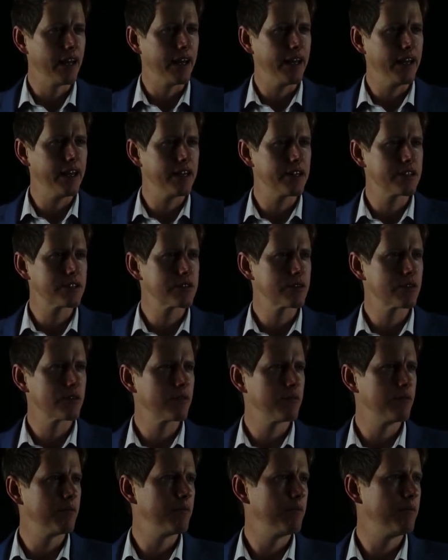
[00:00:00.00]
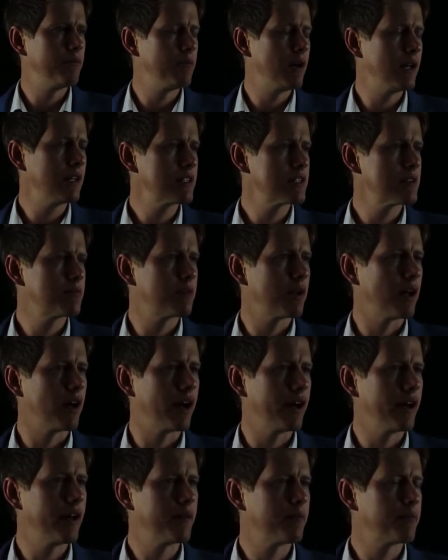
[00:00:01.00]
is
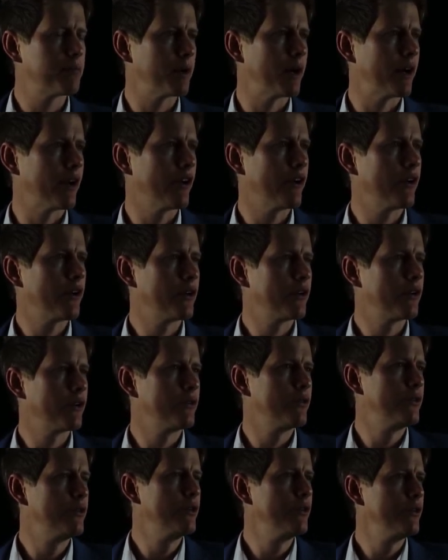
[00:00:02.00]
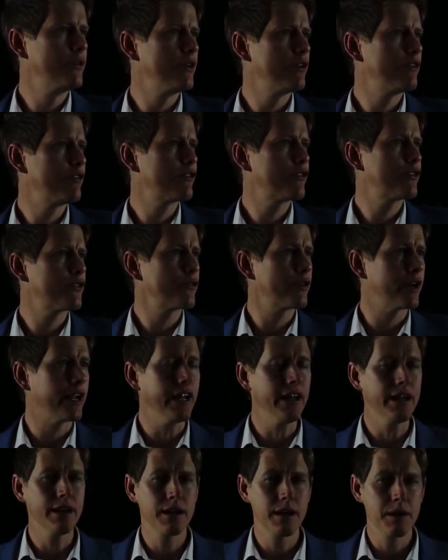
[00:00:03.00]
multiply it by root of
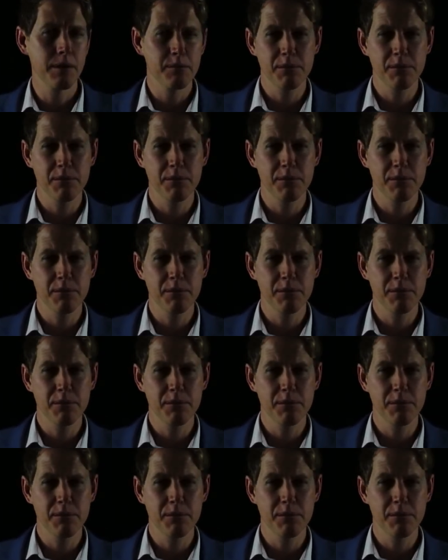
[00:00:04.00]
3,